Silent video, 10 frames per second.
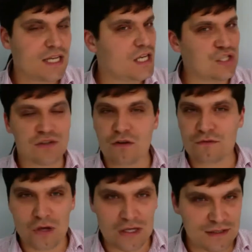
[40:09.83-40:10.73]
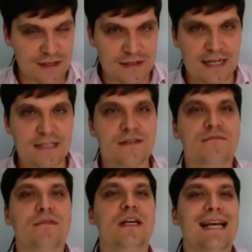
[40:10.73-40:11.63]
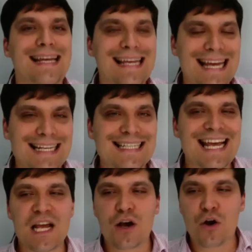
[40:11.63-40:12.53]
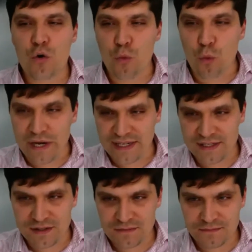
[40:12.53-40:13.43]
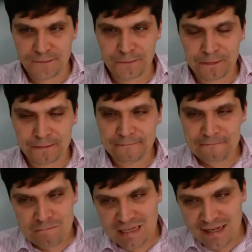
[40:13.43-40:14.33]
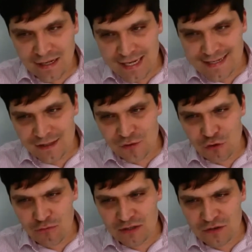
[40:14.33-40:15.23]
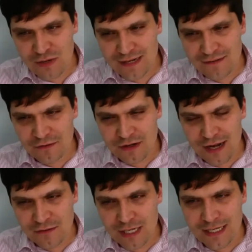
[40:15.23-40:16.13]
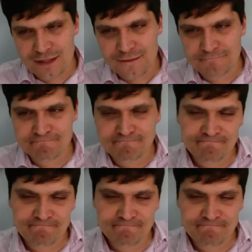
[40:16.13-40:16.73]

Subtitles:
It's not fast these days. Can take weeks. Is it normal to wait for 9 weeks?